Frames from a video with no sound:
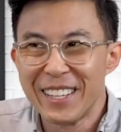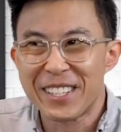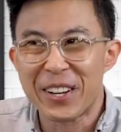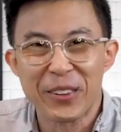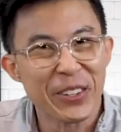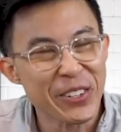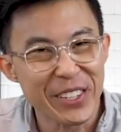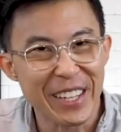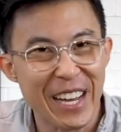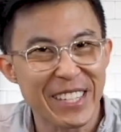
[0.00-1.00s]
So
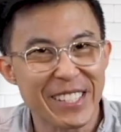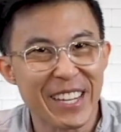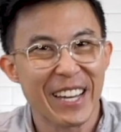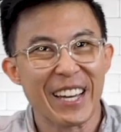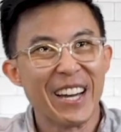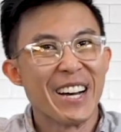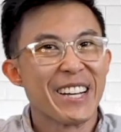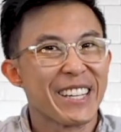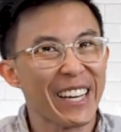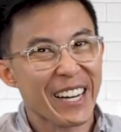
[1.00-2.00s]
usually I say,
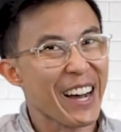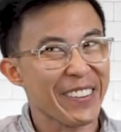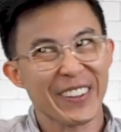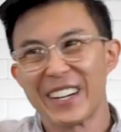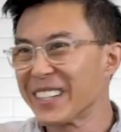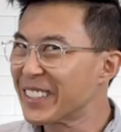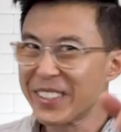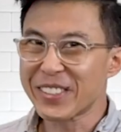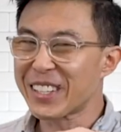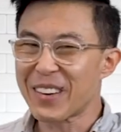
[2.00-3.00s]
get out there,
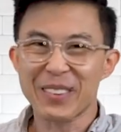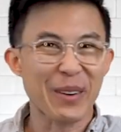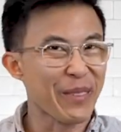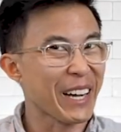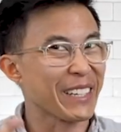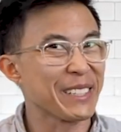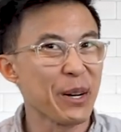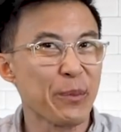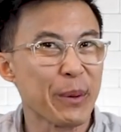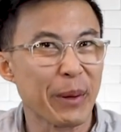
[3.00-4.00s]
do stuff, come back and
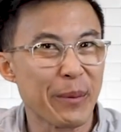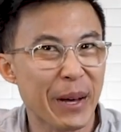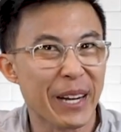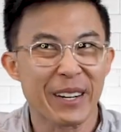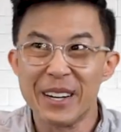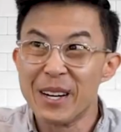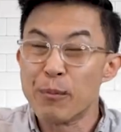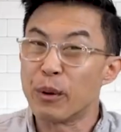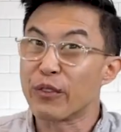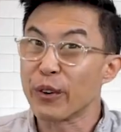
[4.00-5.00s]
tell people about it.
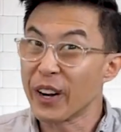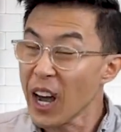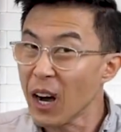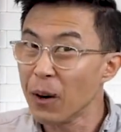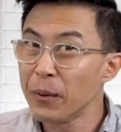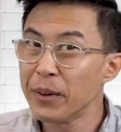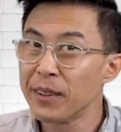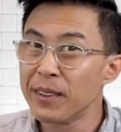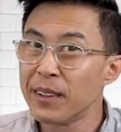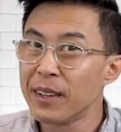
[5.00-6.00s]
But for now,
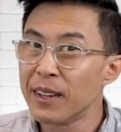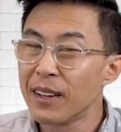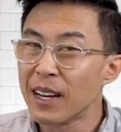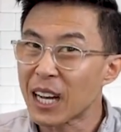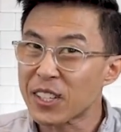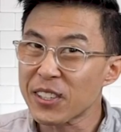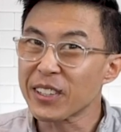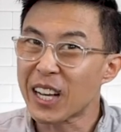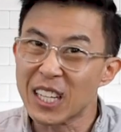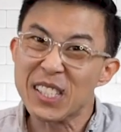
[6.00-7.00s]

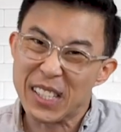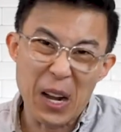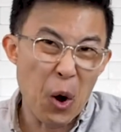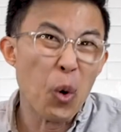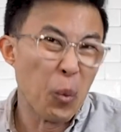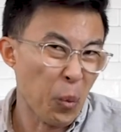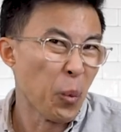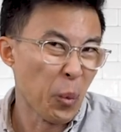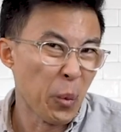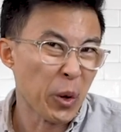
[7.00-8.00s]
actually kind of stay home.
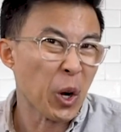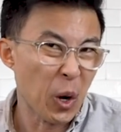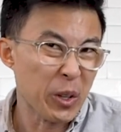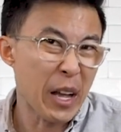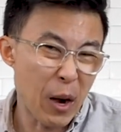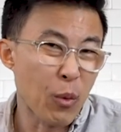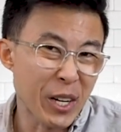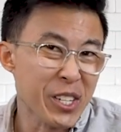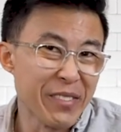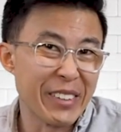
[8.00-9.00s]
Go,
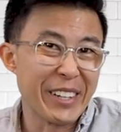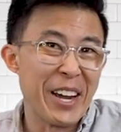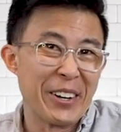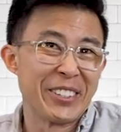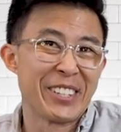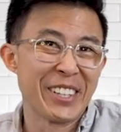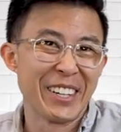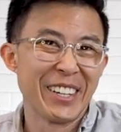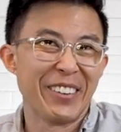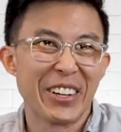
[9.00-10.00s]
watch some videos.
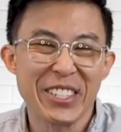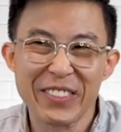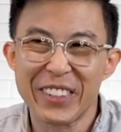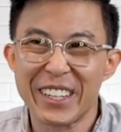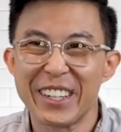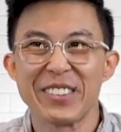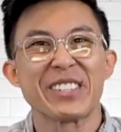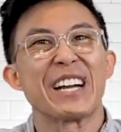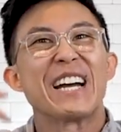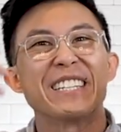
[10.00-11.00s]
Watch some
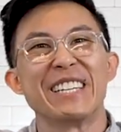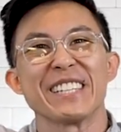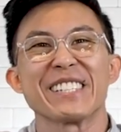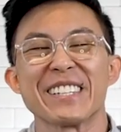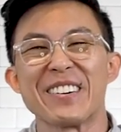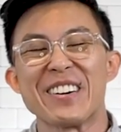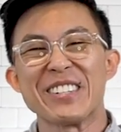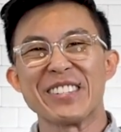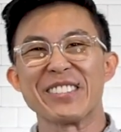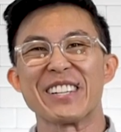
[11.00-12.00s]
videos, get ideas to go out
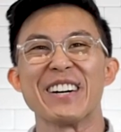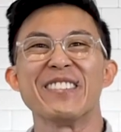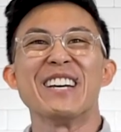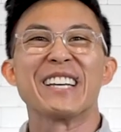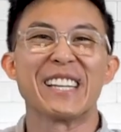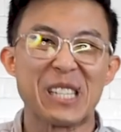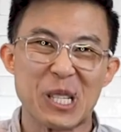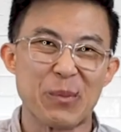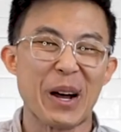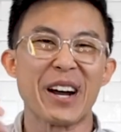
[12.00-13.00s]
and do stuff, get
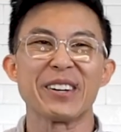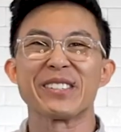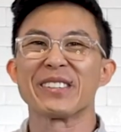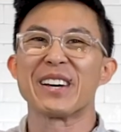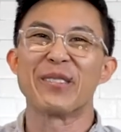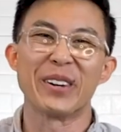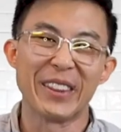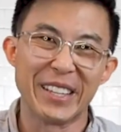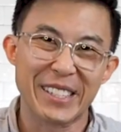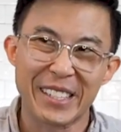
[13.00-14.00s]
inspired so that
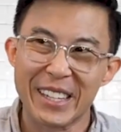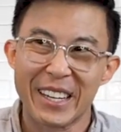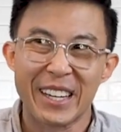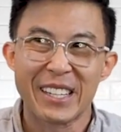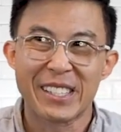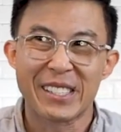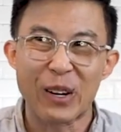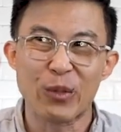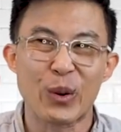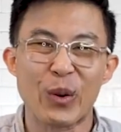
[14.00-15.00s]
when this
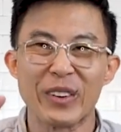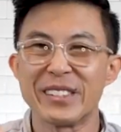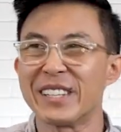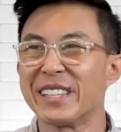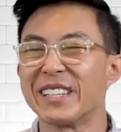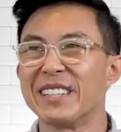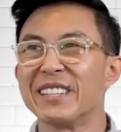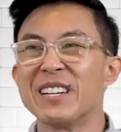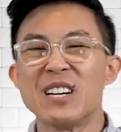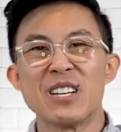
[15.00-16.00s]

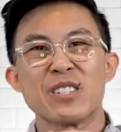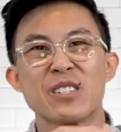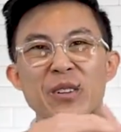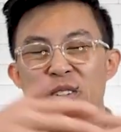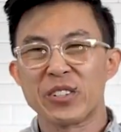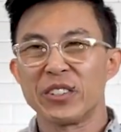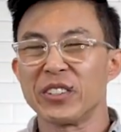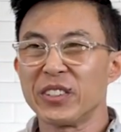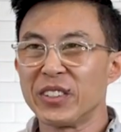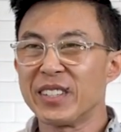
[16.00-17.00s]
self-quarantine,
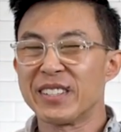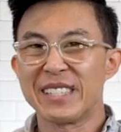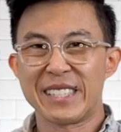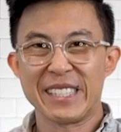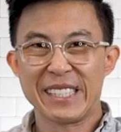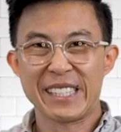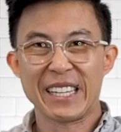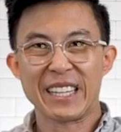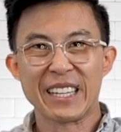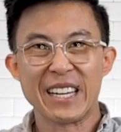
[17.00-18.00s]
social
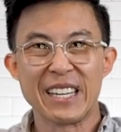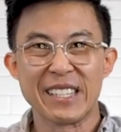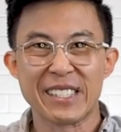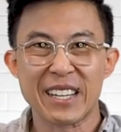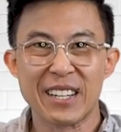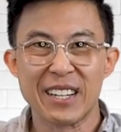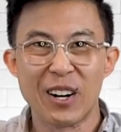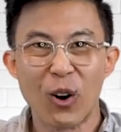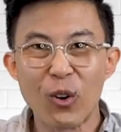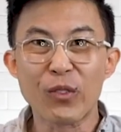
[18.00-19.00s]
distancing is
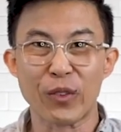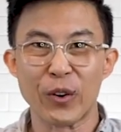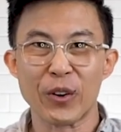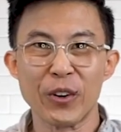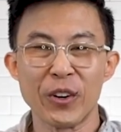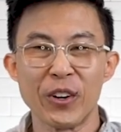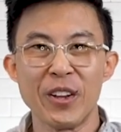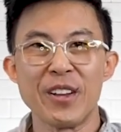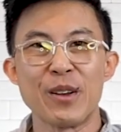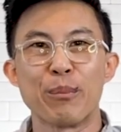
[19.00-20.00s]
over,
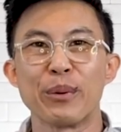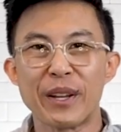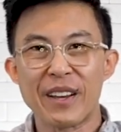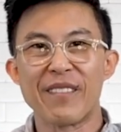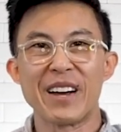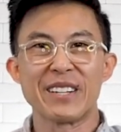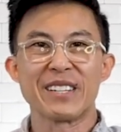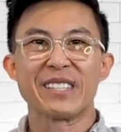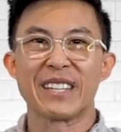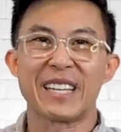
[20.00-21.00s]
you have plenty of
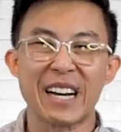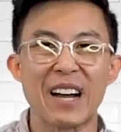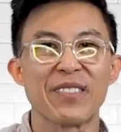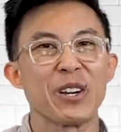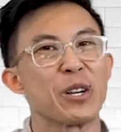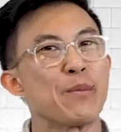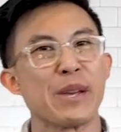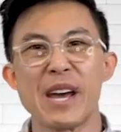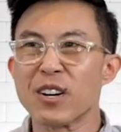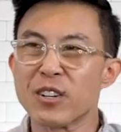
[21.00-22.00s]
ideas to get out there. You're gonna
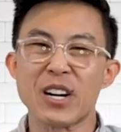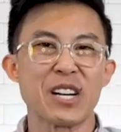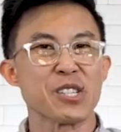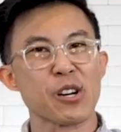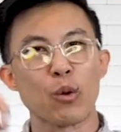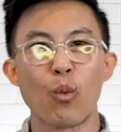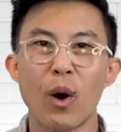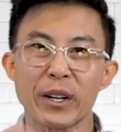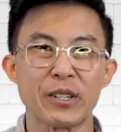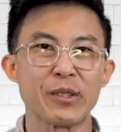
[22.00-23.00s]
be energized, you're gonna
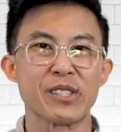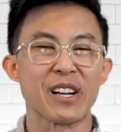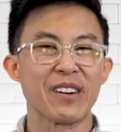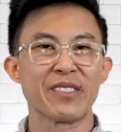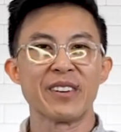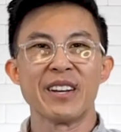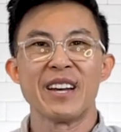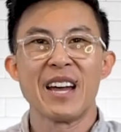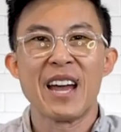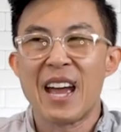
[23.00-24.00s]
wanna do stuff,
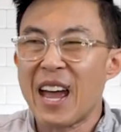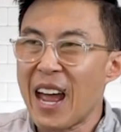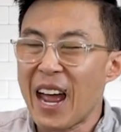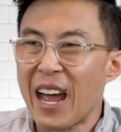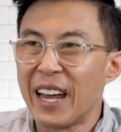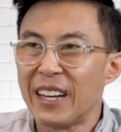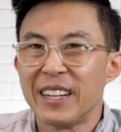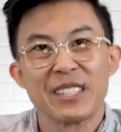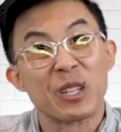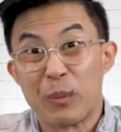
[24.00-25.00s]

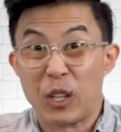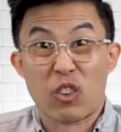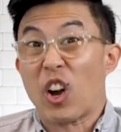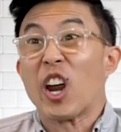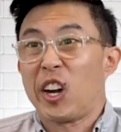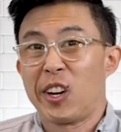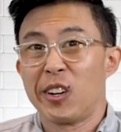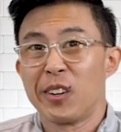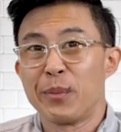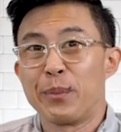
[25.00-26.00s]
and it's gonna be great.
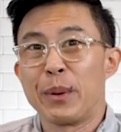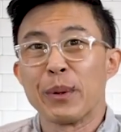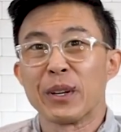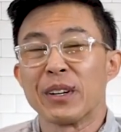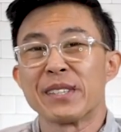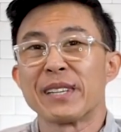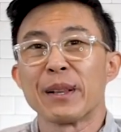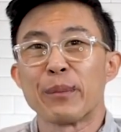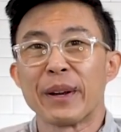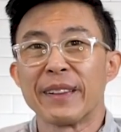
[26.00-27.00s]
People are gonna
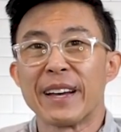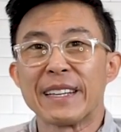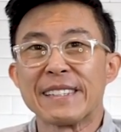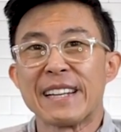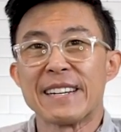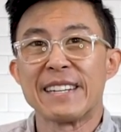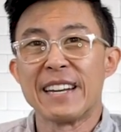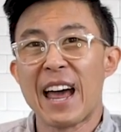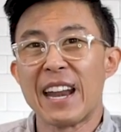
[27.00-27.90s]
celebrate like it's nineteen